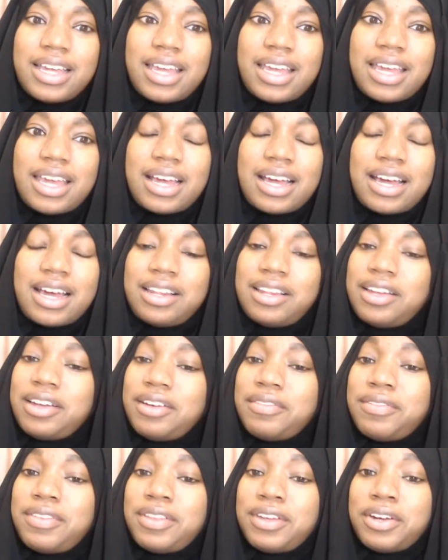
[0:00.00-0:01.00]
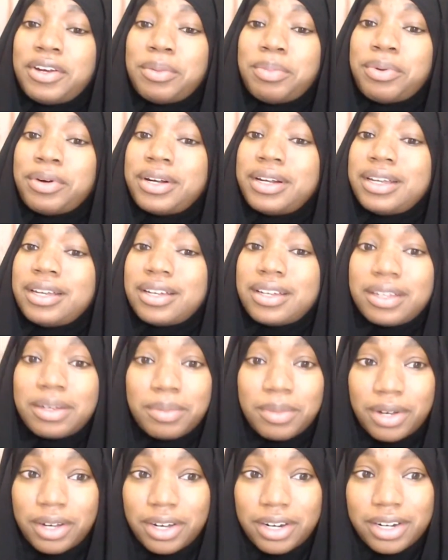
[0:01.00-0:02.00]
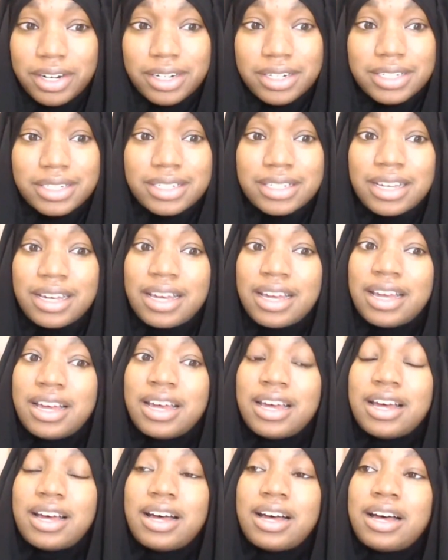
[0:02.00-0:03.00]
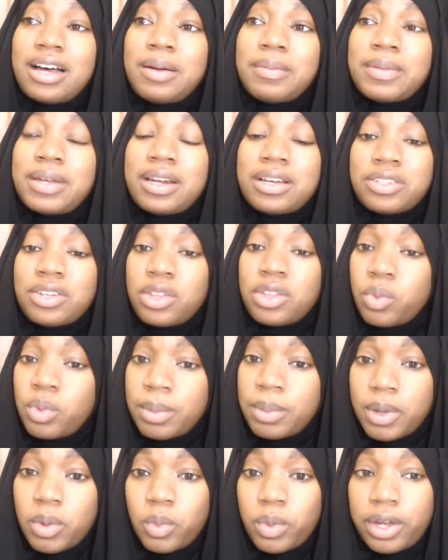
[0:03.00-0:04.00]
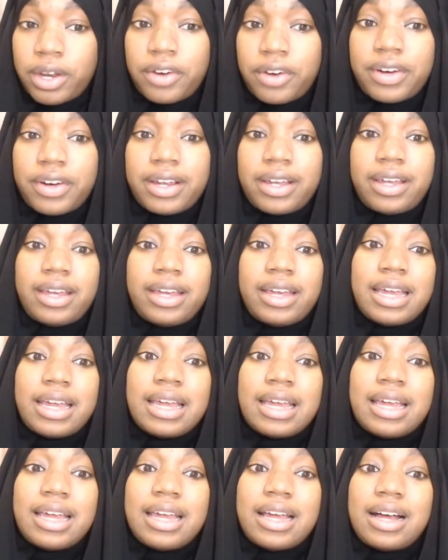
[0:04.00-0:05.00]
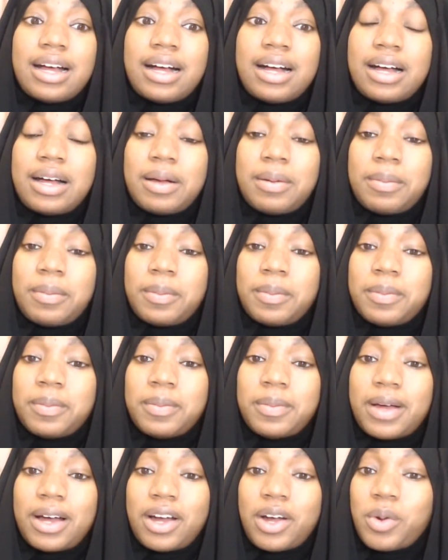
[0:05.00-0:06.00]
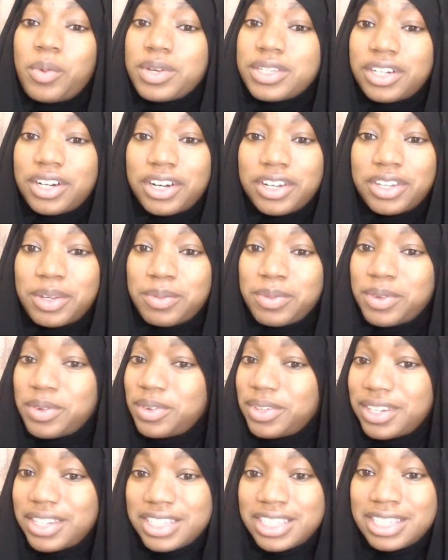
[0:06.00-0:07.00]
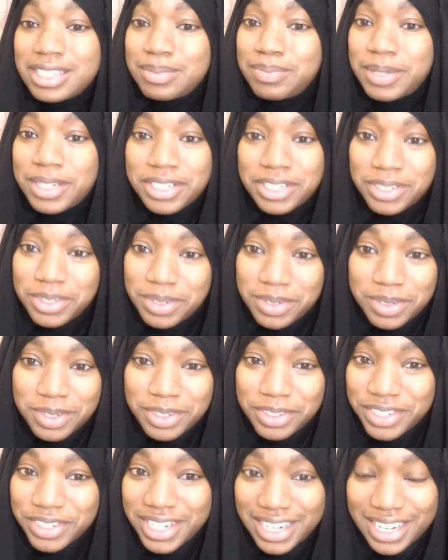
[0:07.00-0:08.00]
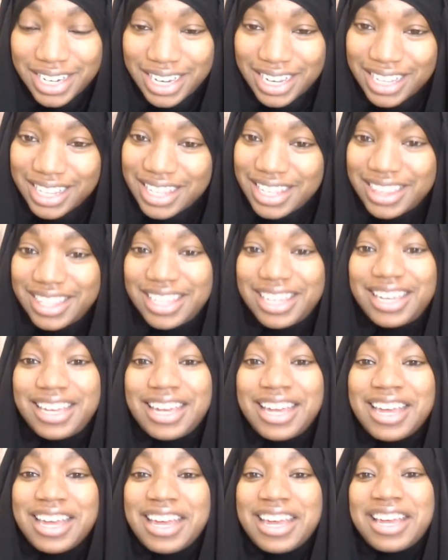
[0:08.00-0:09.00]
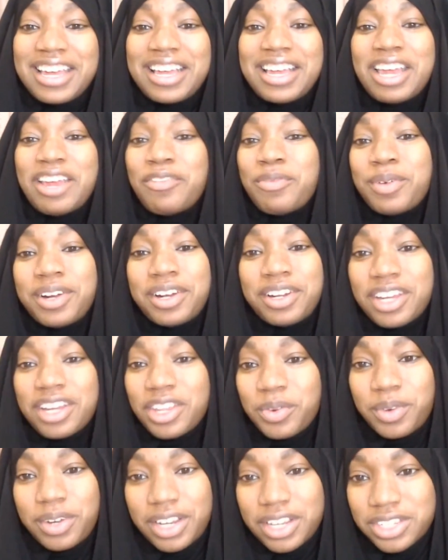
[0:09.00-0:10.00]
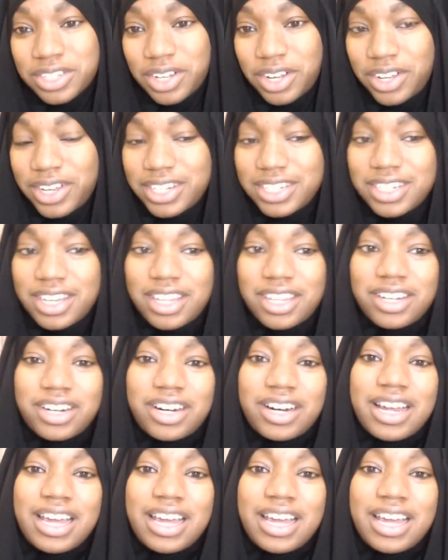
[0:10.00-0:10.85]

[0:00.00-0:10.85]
I loved their printed khimars that I saw the women wearing. I always heard them doing this special greeting that they gave one another when they saw each other.